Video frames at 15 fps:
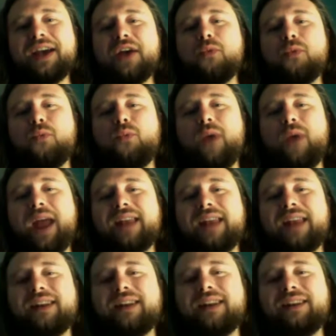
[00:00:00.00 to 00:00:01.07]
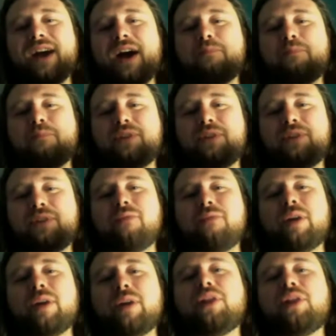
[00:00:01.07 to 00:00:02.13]
when a
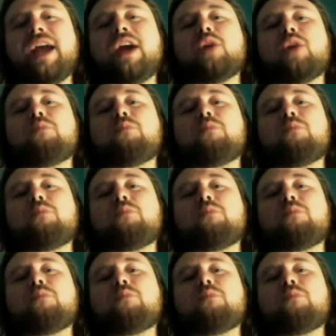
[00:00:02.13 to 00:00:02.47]
player